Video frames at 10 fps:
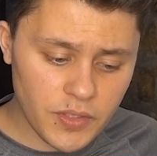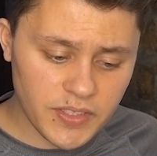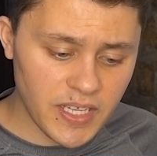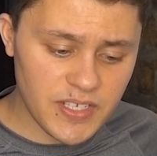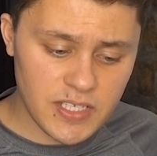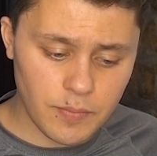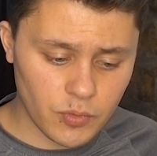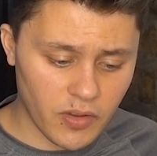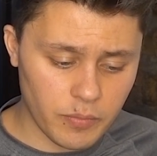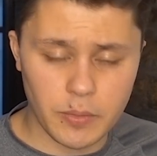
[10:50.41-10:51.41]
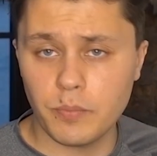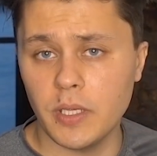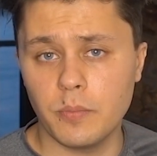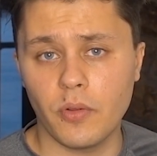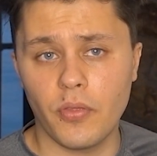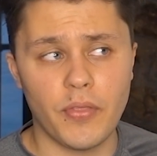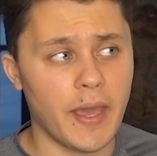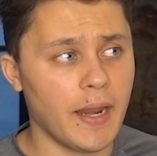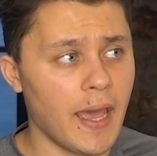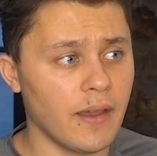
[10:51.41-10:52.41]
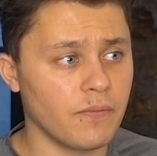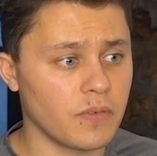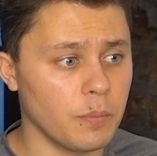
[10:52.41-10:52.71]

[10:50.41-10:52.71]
that they seem to have been people that have